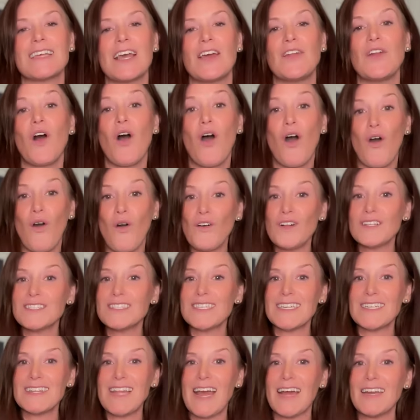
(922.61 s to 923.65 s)
and
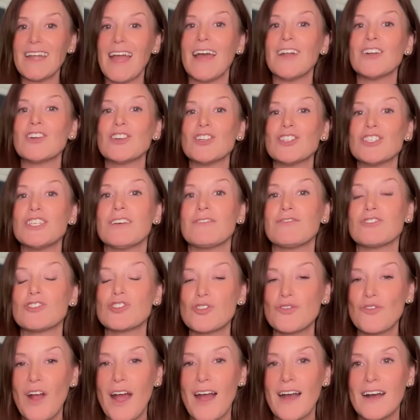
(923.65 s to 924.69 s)
holding that energy of
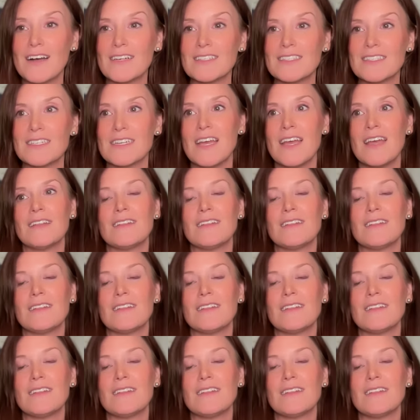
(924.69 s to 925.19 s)
trust